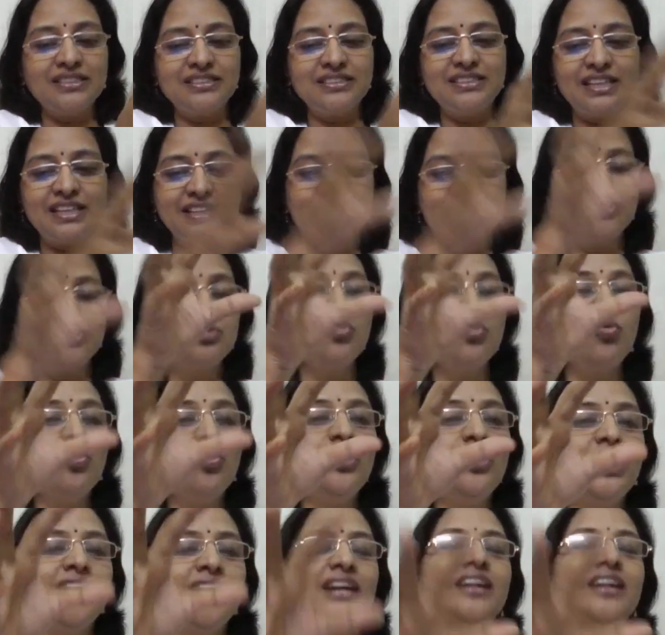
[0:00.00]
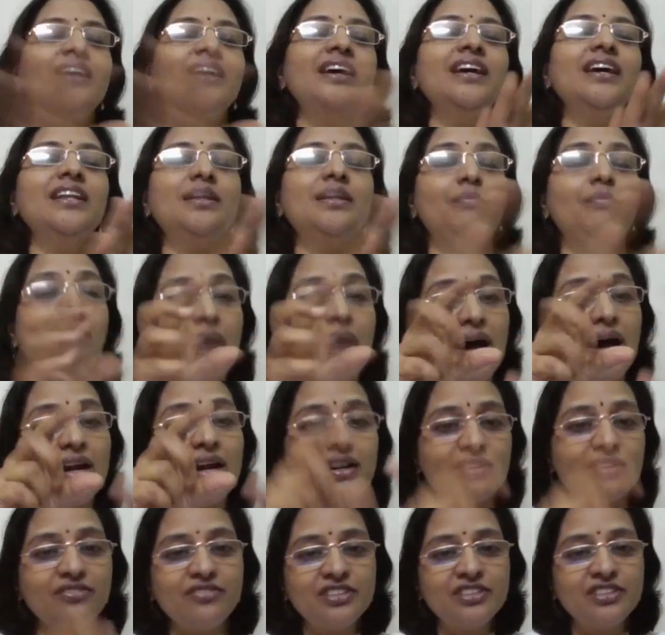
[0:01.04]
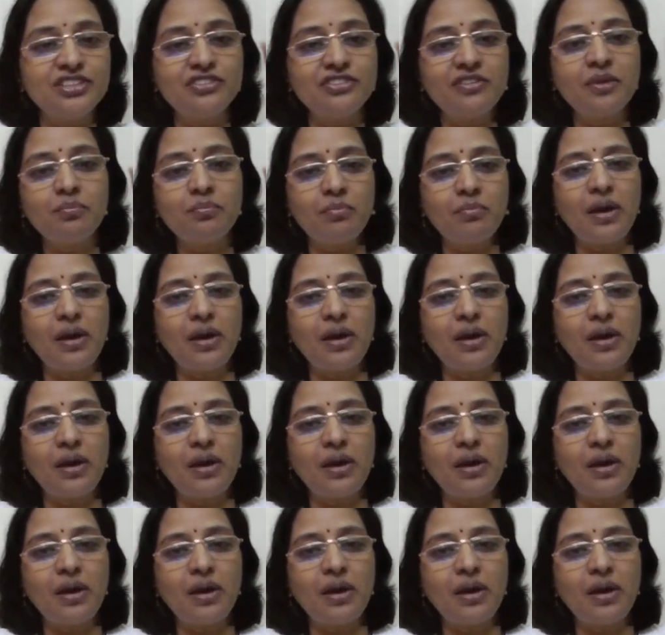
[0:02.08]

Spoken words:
that is wounded, whichever